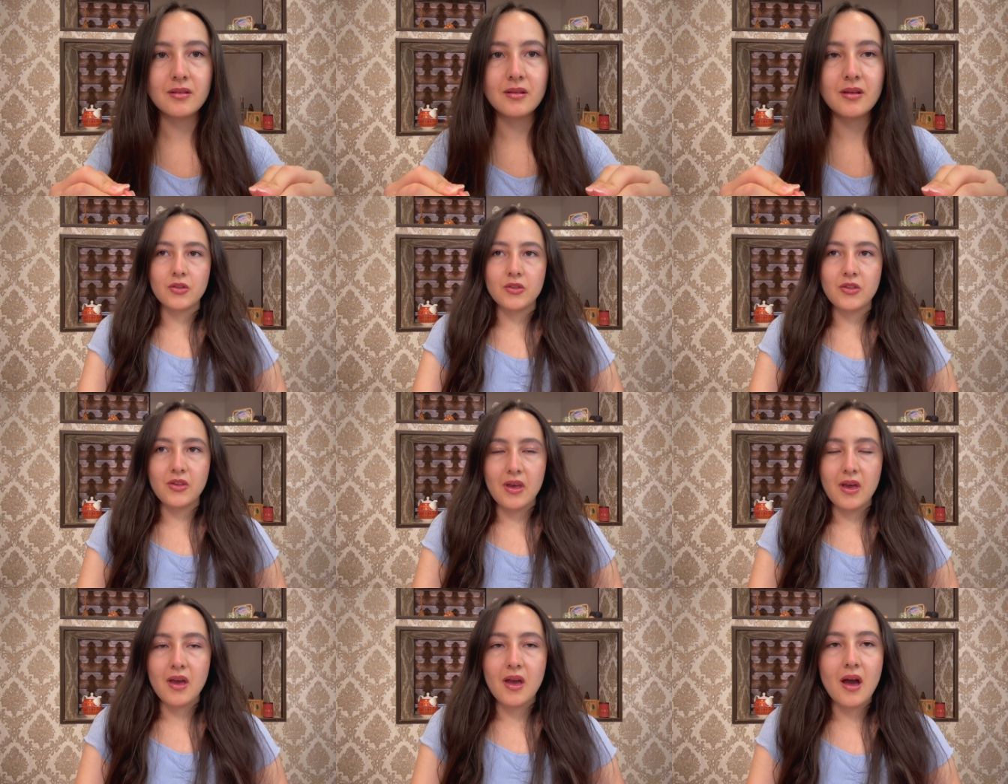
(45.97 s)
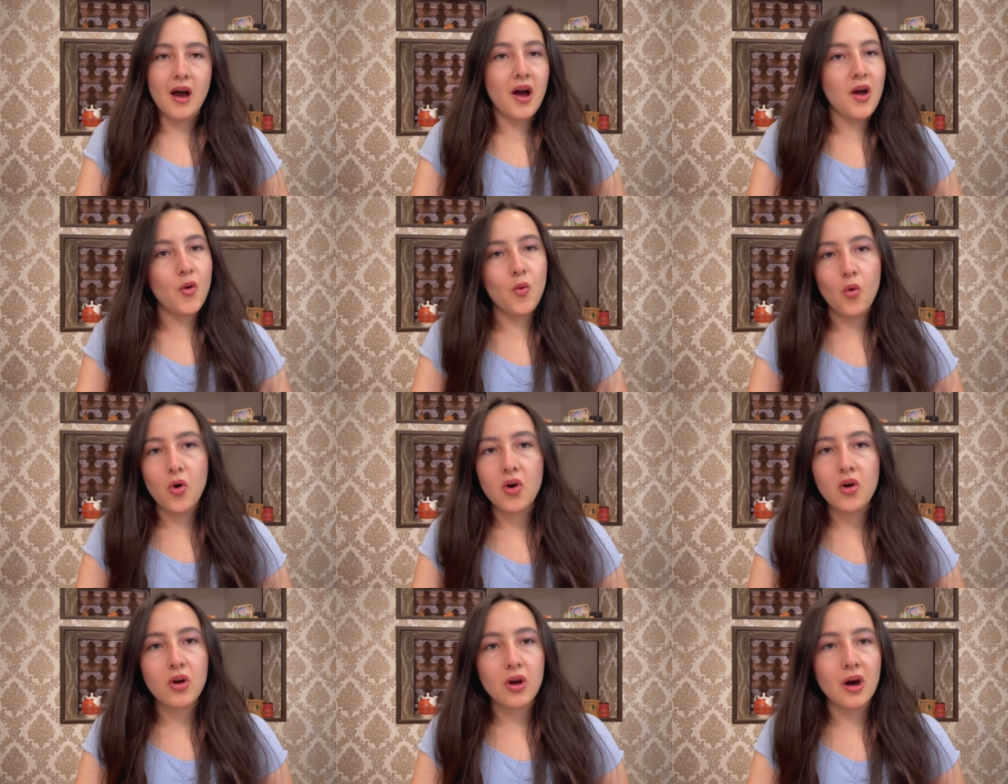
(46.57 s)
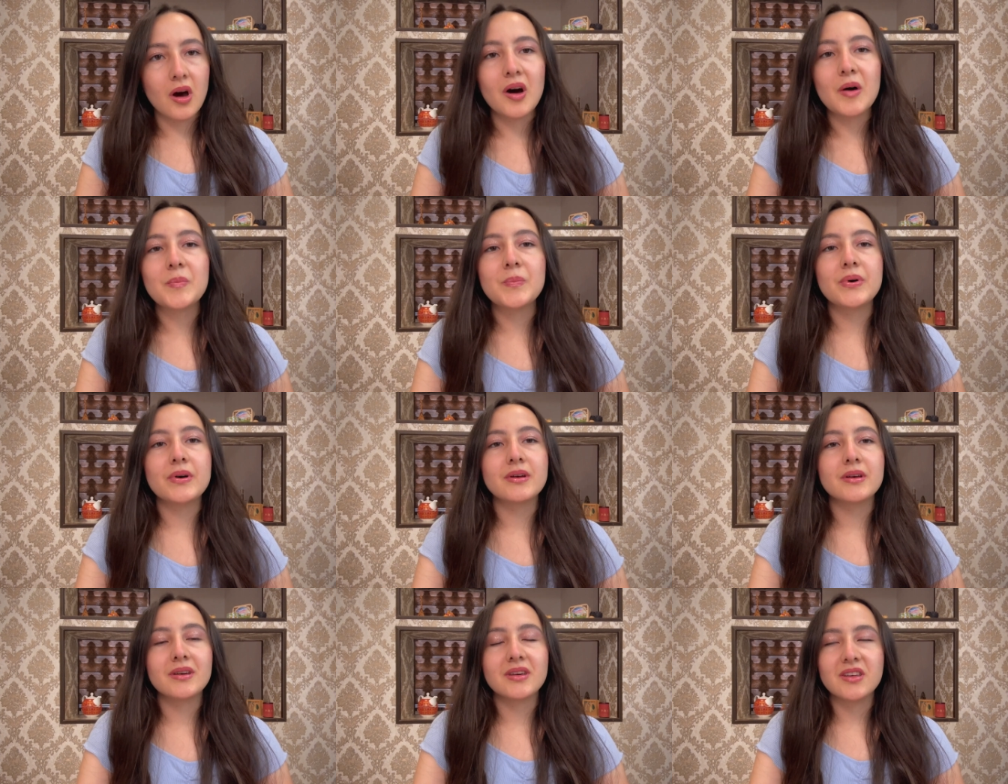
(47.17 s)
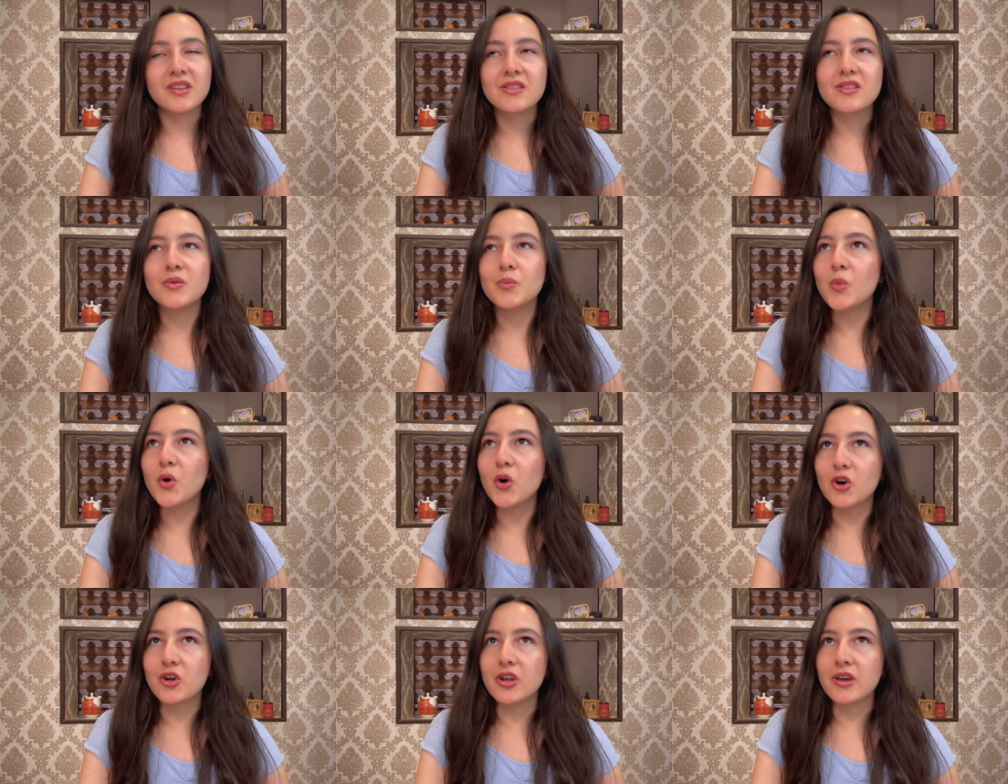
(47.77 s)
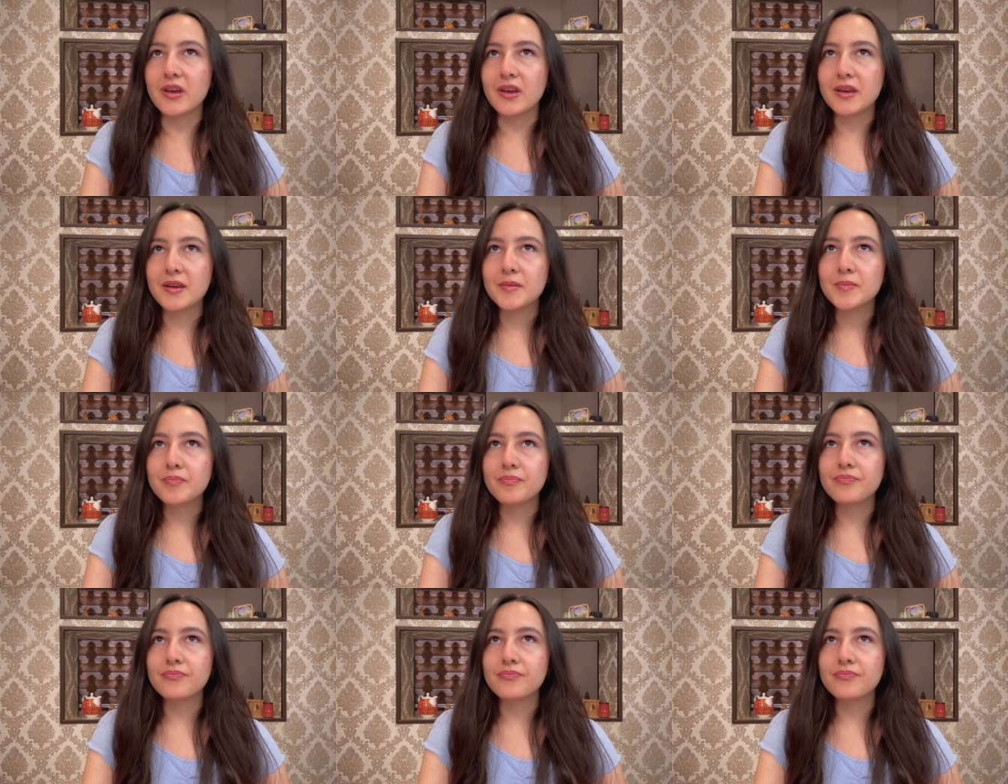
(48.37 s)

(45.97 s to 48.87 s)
Today I woke up in the morning